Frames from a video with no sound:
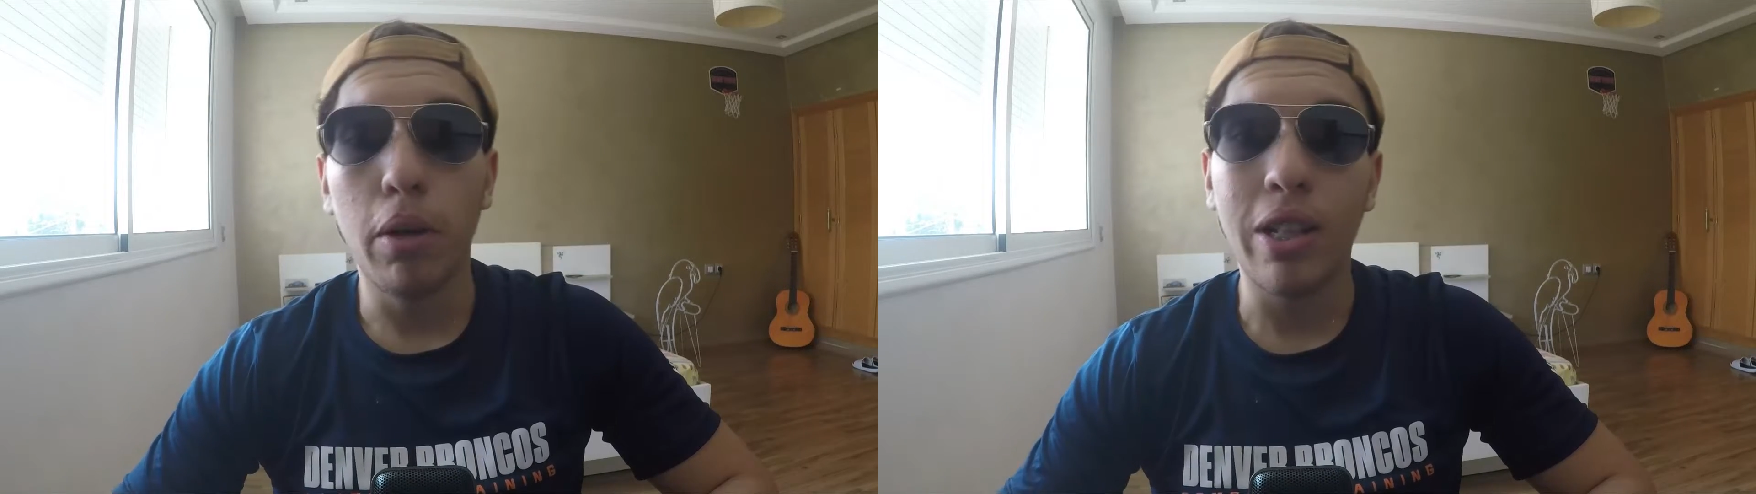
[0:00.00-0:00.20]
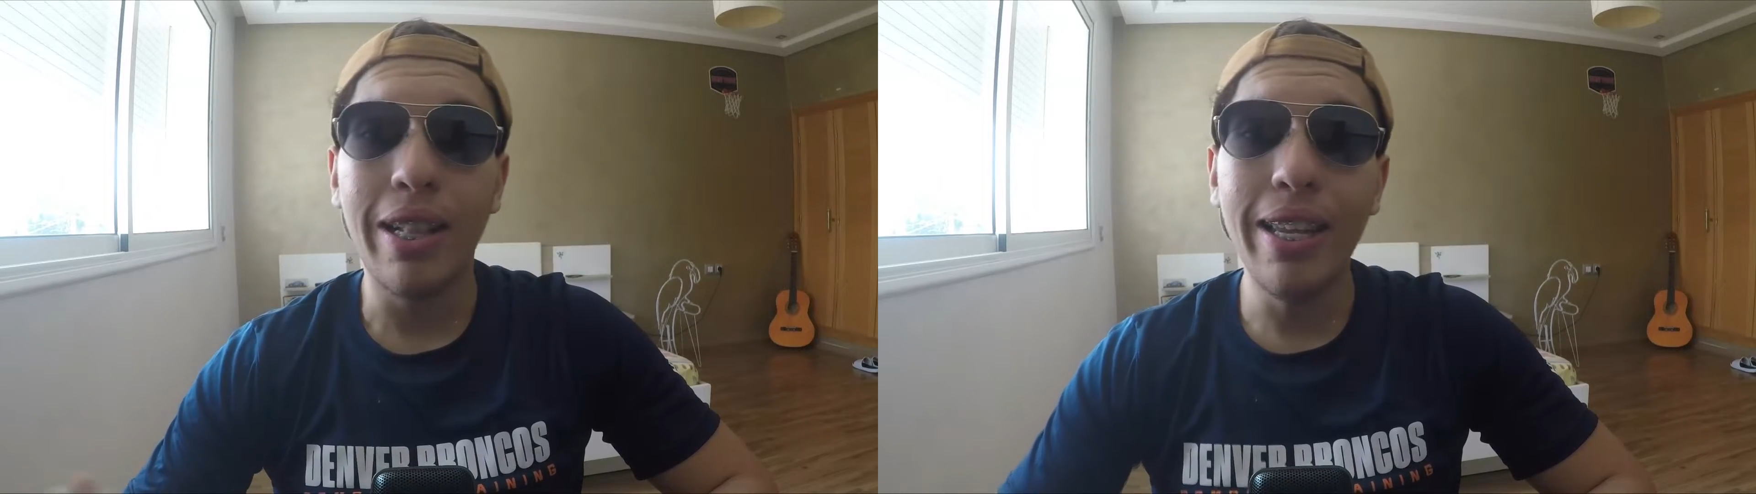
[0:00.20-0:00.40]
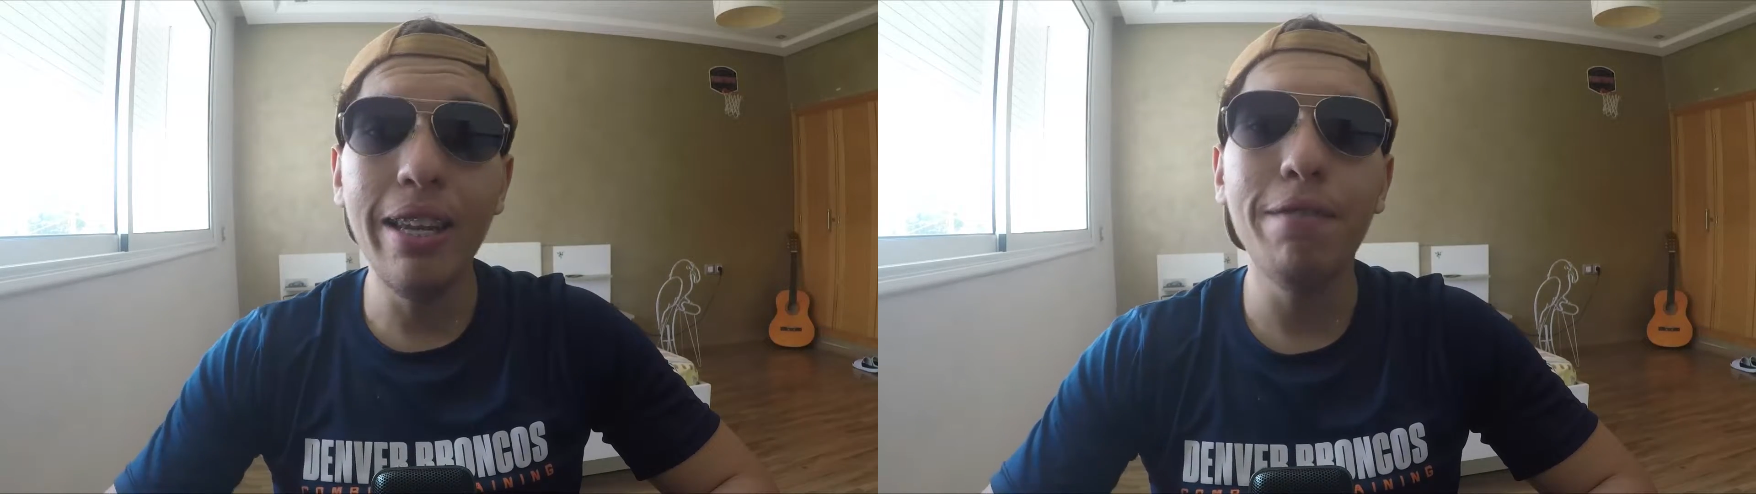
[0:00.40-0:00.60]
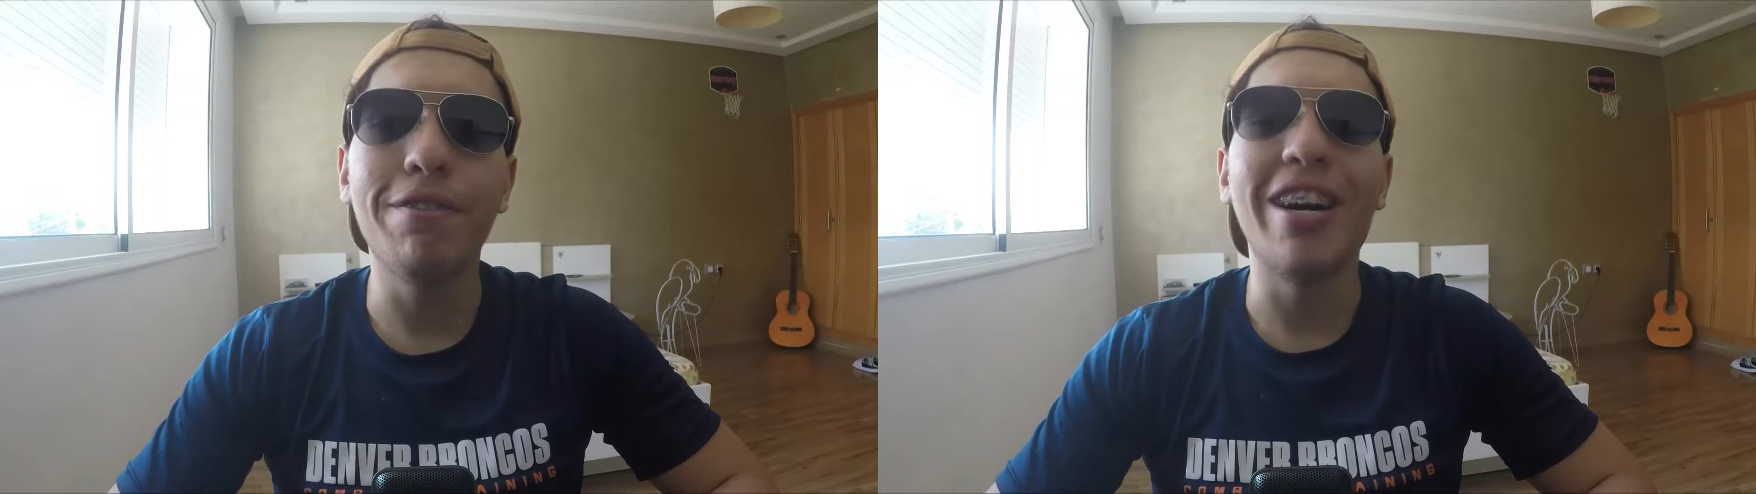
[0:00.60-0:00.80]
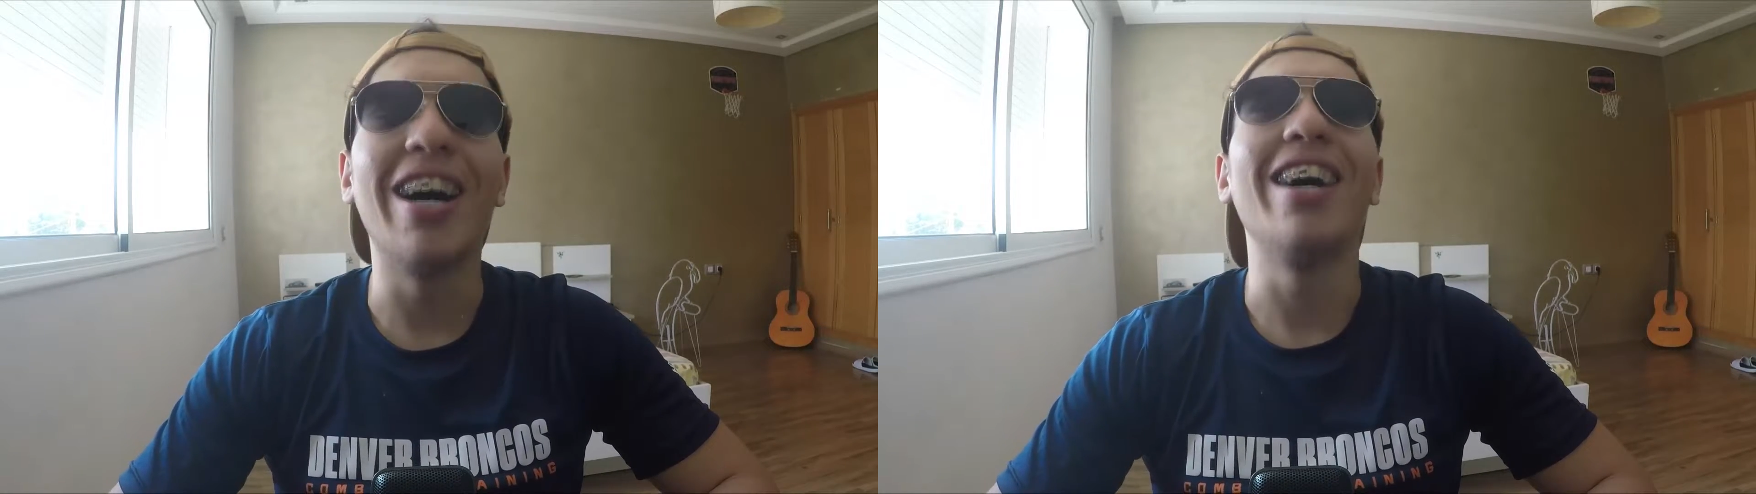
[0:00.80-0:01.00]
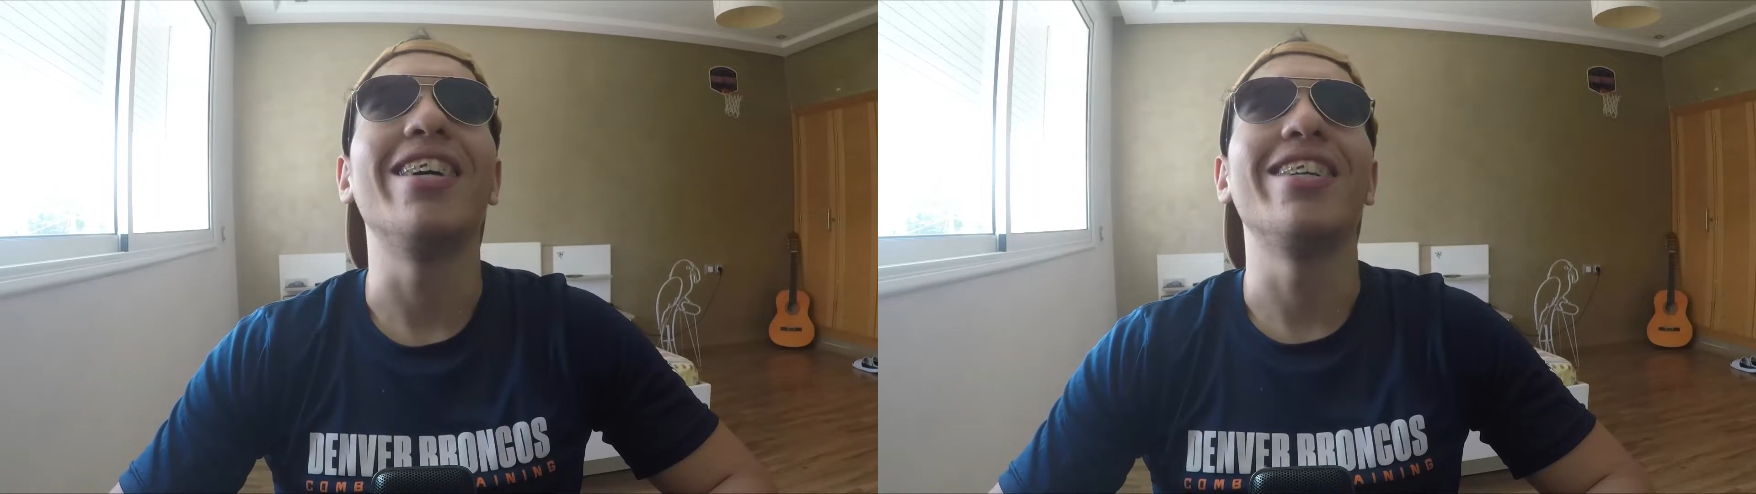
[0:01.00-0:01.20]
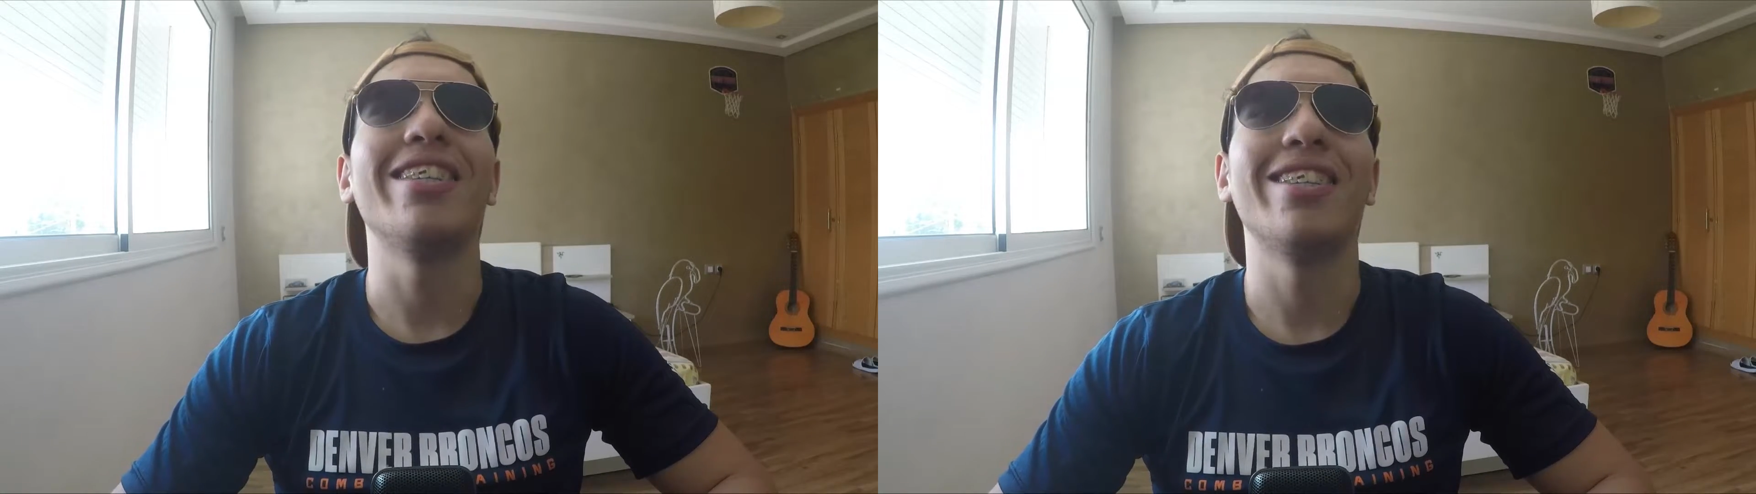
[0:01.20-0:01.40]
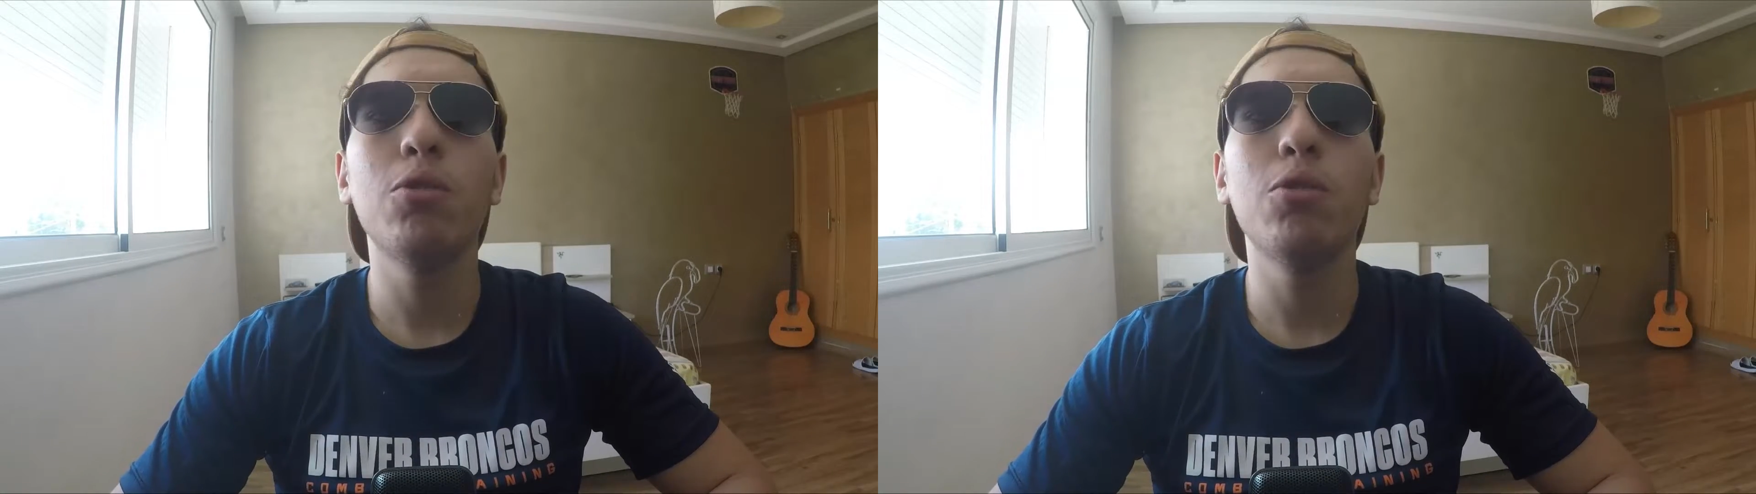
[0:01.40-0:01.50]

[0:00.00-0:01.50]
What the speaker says: But Levi!